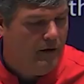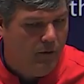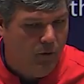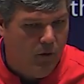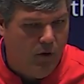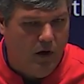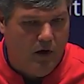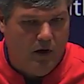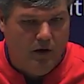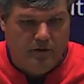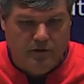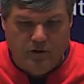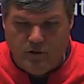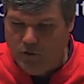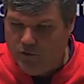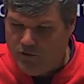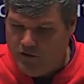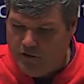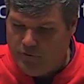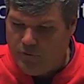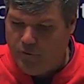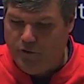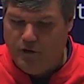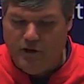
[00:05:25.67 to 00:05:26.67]
Well, you know,
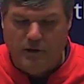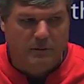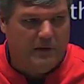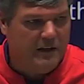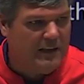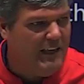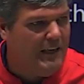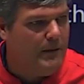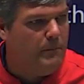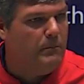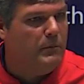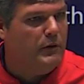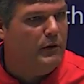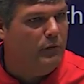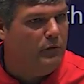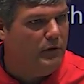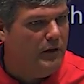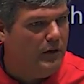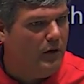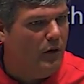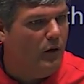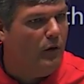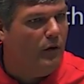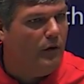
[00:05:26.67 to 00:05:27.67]
just for them to keep
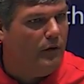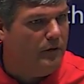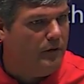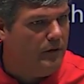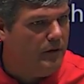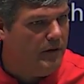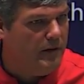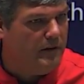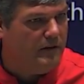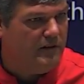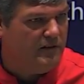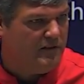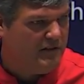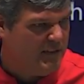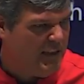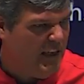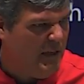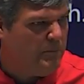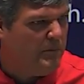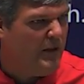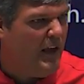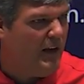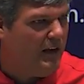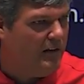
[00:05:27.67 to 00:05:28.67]
building on and just
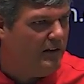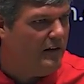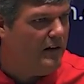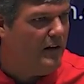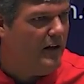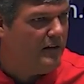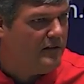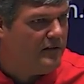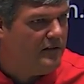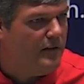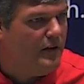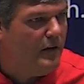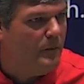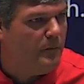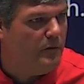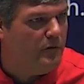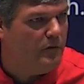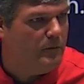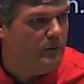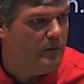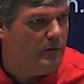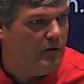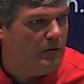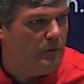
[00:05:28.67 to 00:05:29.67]
keep taking the next step
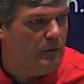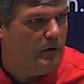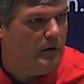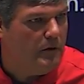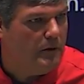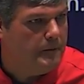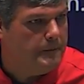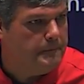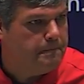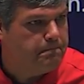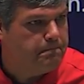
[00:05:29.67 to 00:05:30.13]
is big.